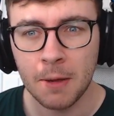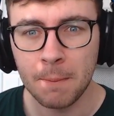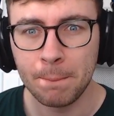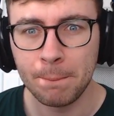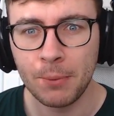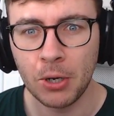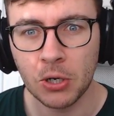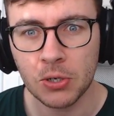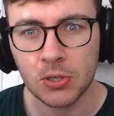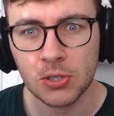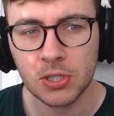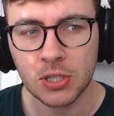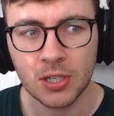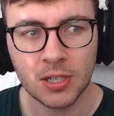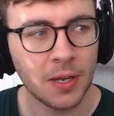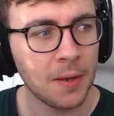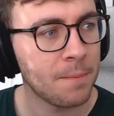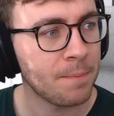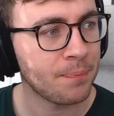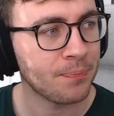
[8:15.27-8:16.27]
but
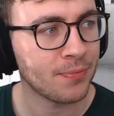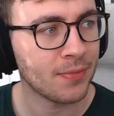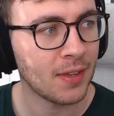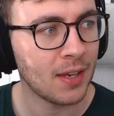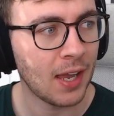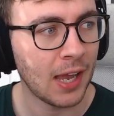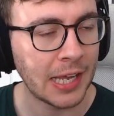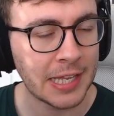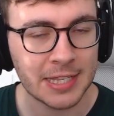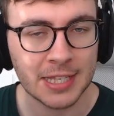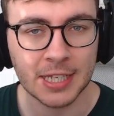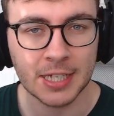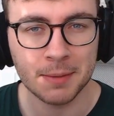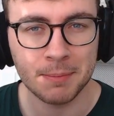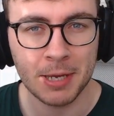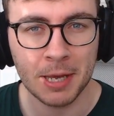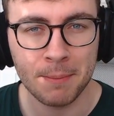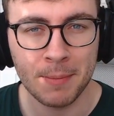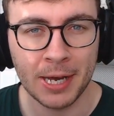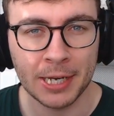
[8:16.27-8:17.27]
it's going to
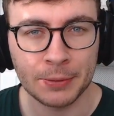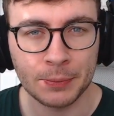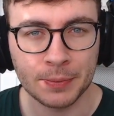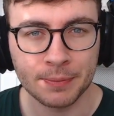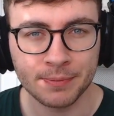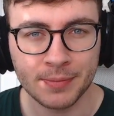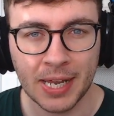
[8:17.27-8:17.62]
be a mad one.